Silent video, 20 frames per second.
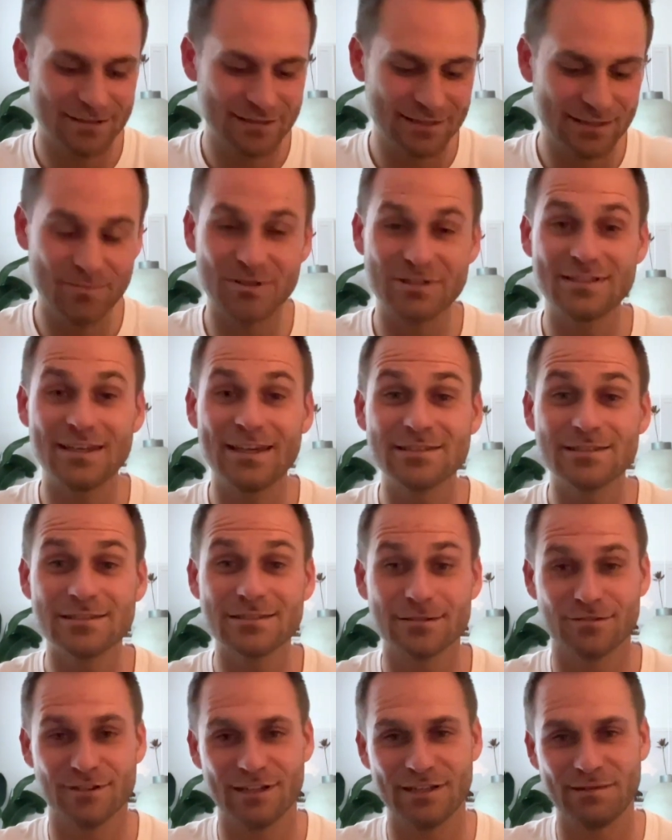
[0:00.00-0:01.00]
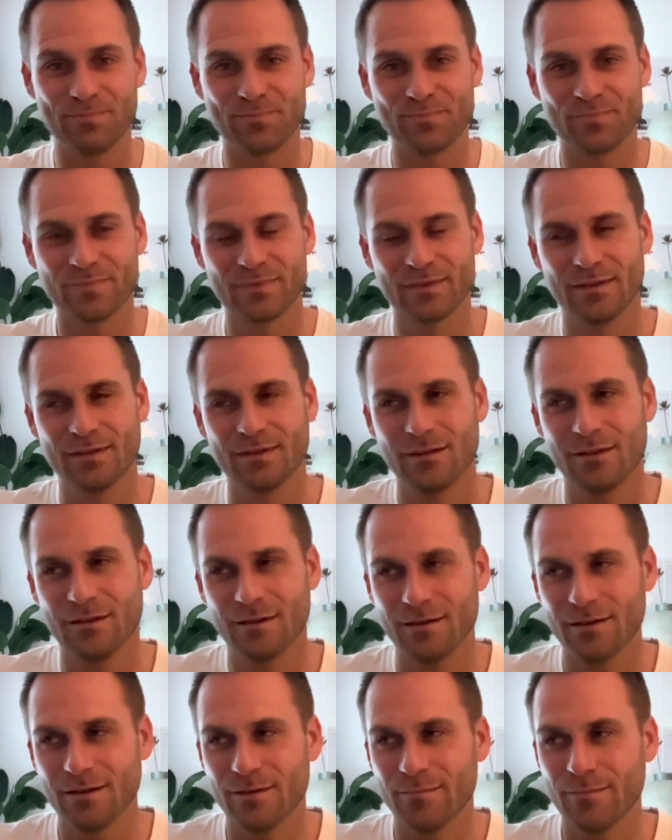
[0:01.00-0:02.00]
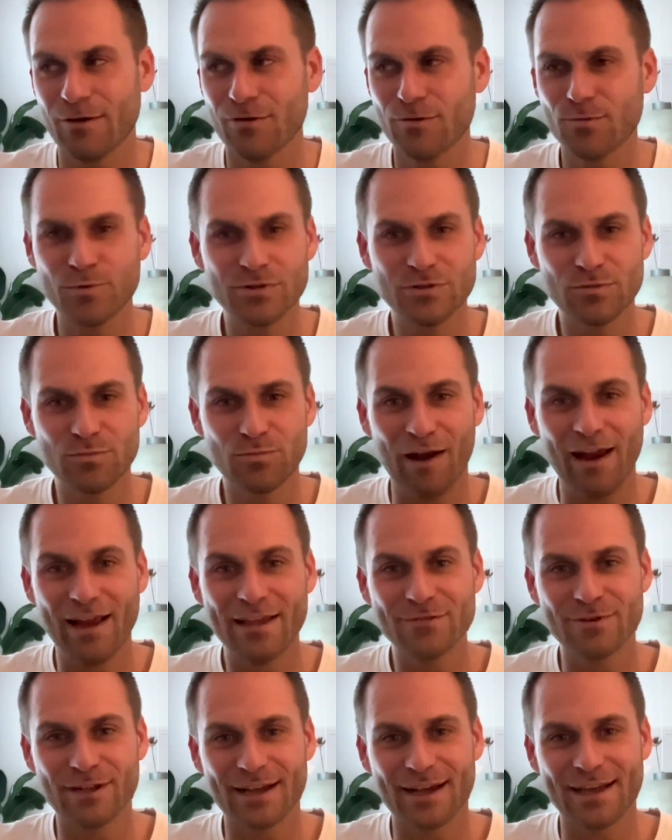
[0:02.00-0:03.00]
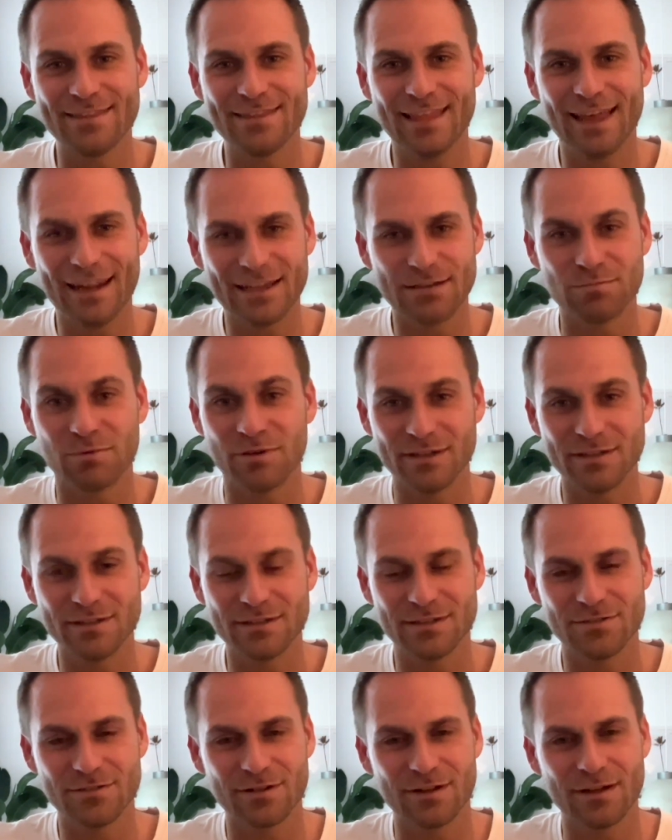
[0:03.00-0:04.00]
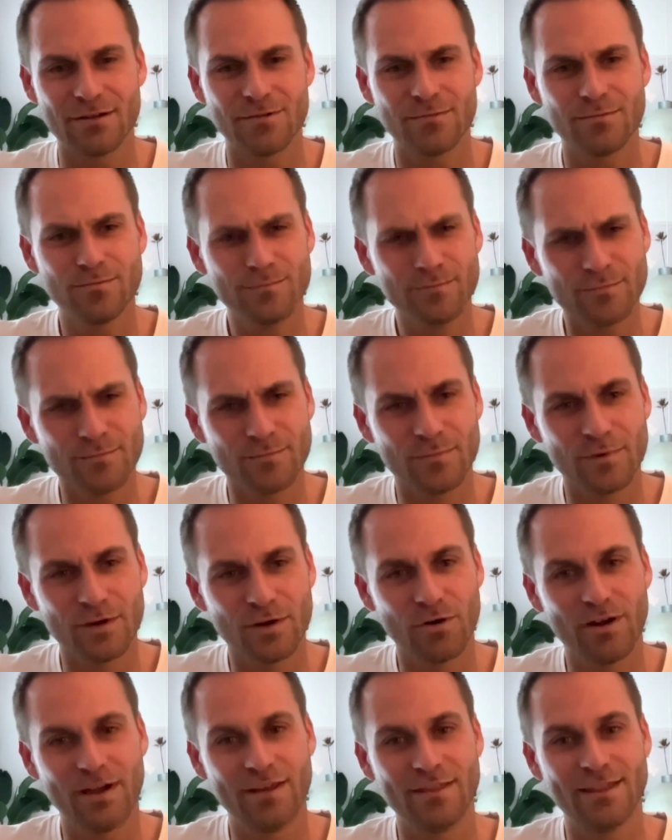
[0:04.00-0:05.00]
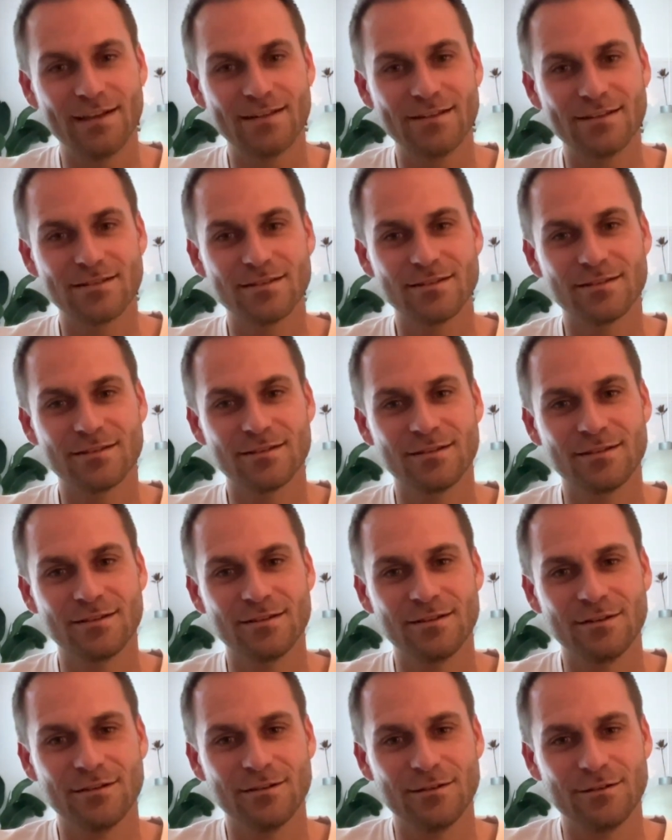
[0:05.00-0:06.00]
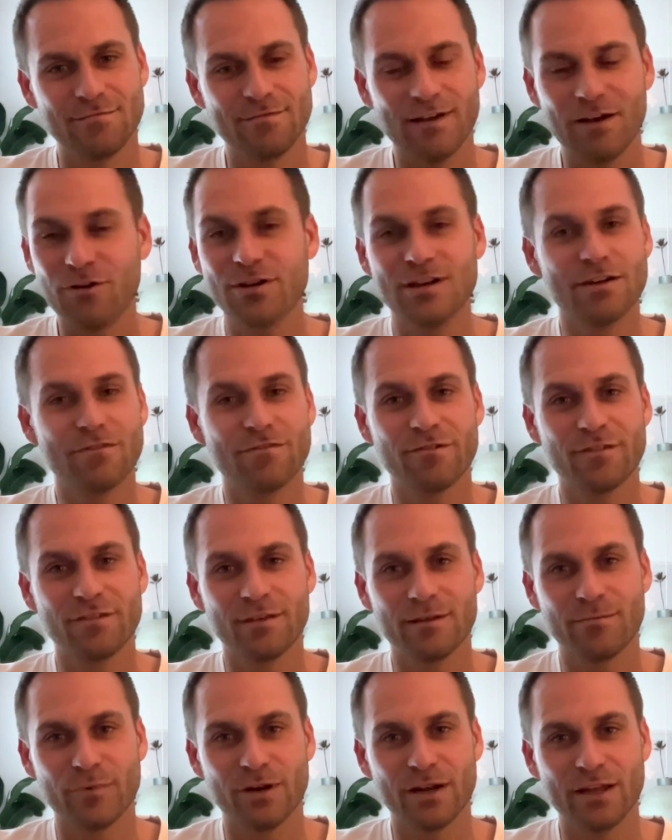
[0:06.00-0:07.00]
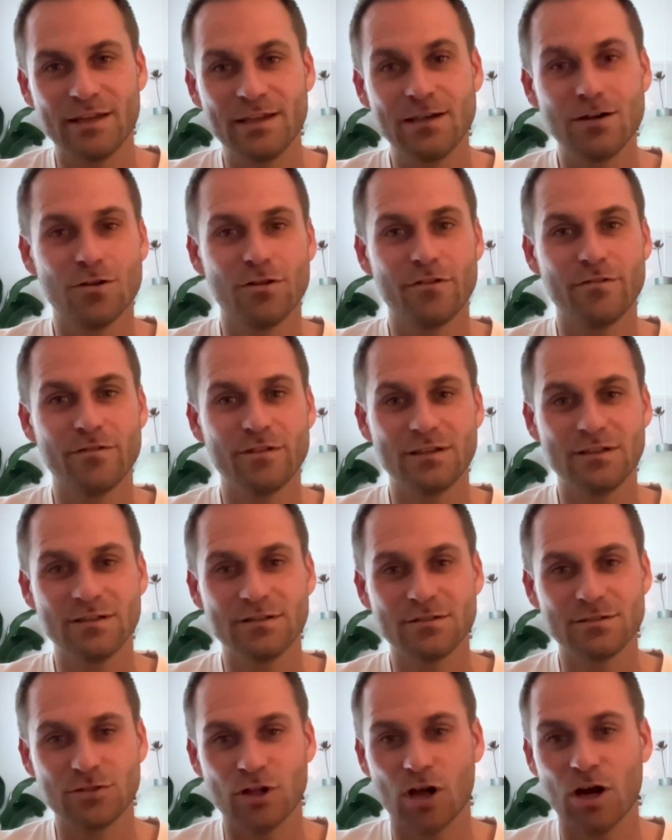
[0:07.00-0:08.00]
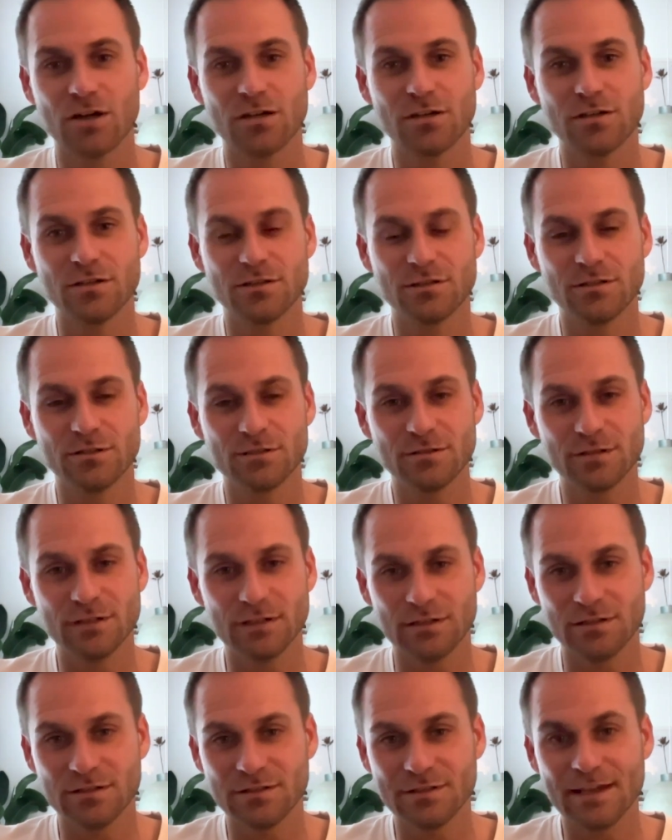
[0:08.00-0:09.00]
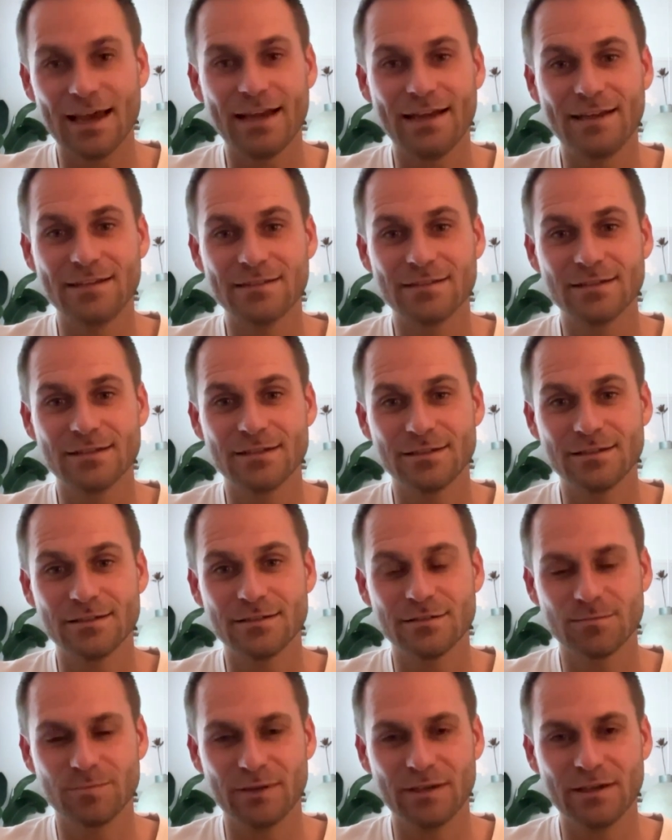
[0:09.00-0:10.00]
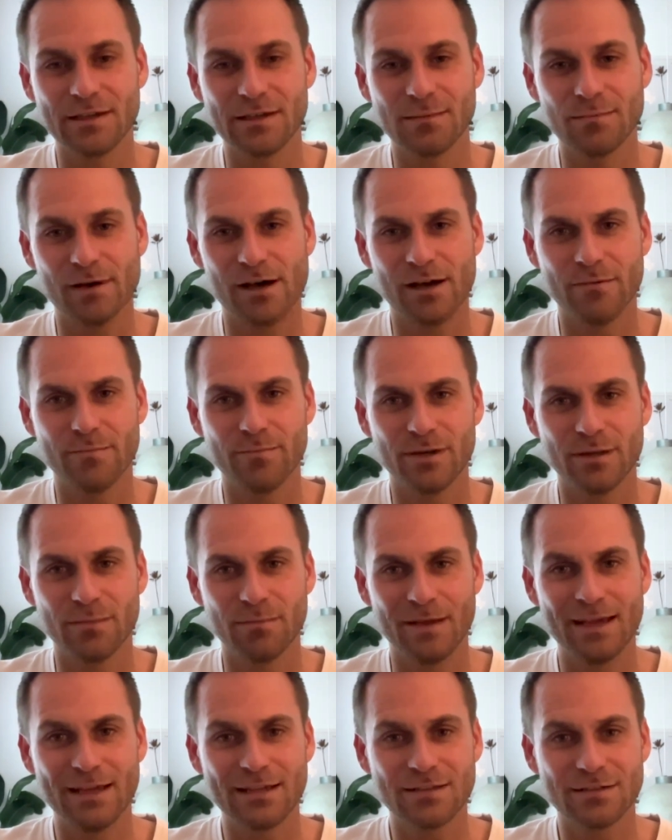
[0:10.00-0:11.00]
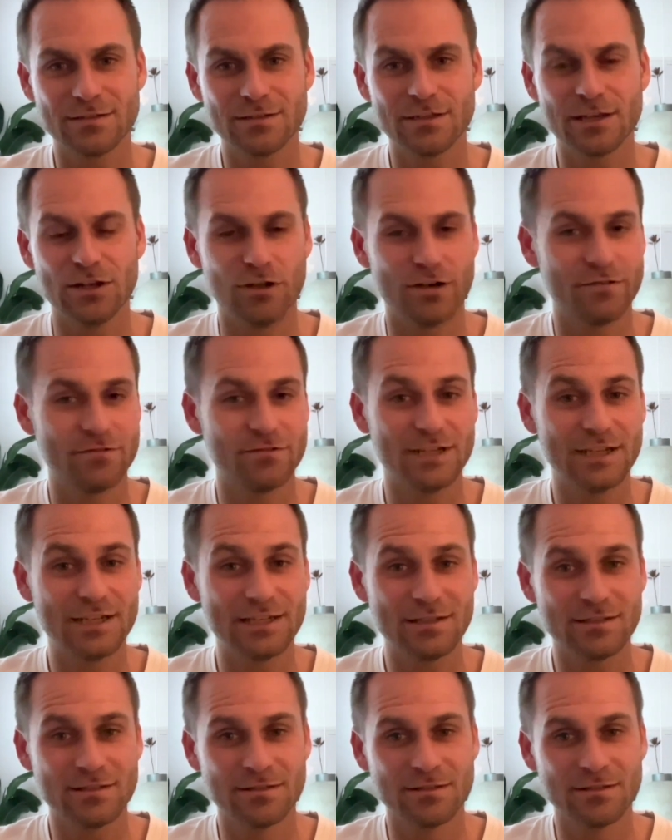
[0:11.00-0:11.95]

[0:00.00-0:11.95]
stages of sleep. And I was pretty surprised when I got that explanation. I was like, okay, that's very different than when I hear all of these doctors and scientists speaking about it, but it makes a lot of sense